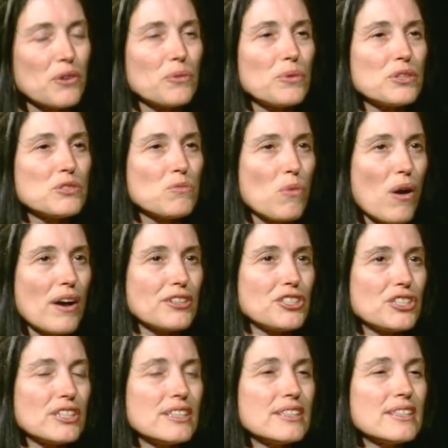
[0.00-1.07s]
was
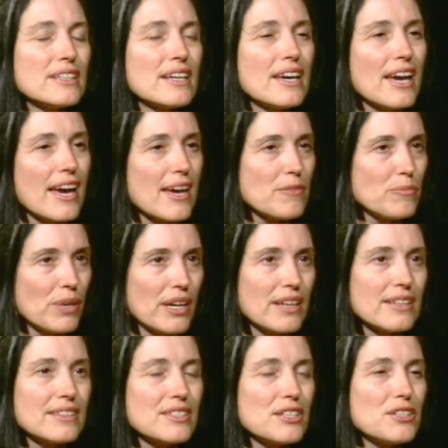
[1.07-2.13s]
watching and
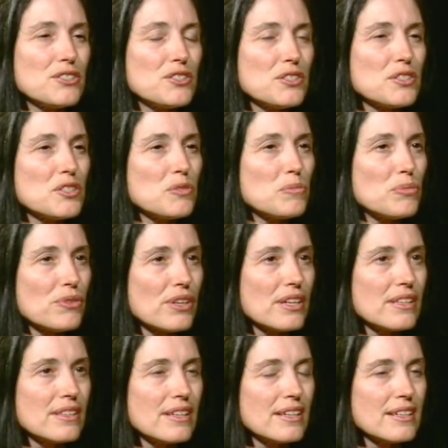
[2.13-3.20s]
paying attention to
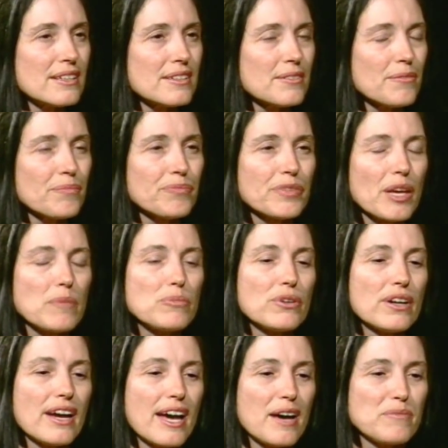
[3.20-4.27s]
breathing and
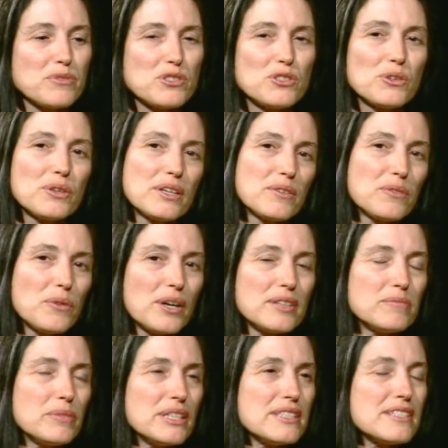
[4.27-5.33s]
perhaps doing
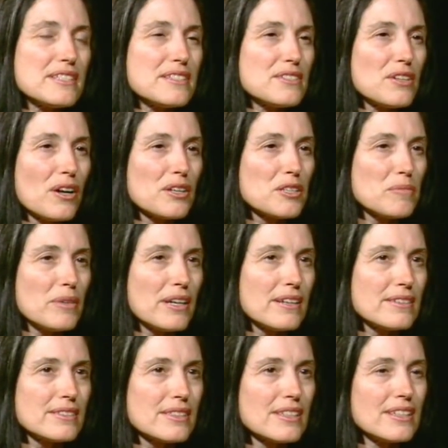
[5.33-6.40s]
what Benson talked
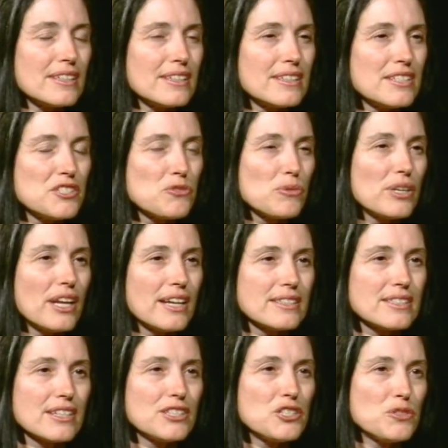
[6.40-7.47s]
about in his
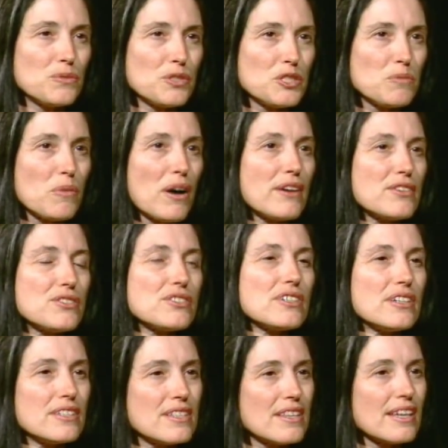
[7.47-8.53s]
relaxation response,
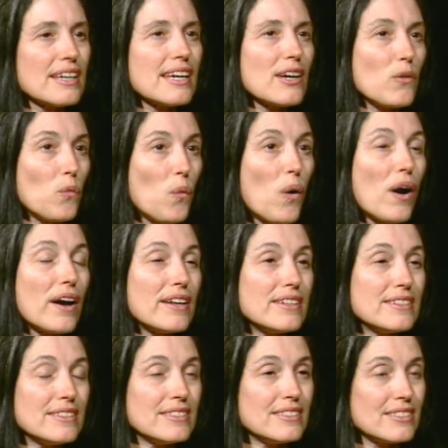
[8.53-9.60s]
thinking
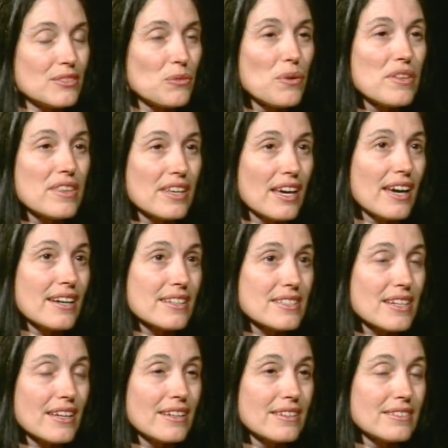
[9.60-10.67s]
one with the
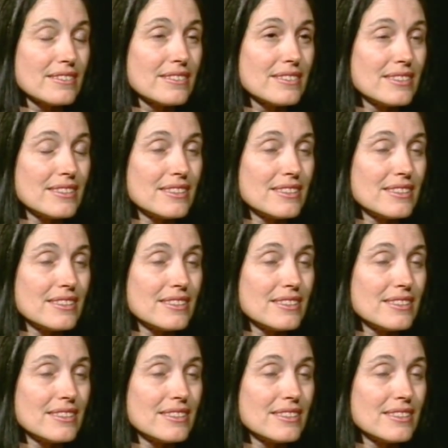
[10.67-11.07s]
exhale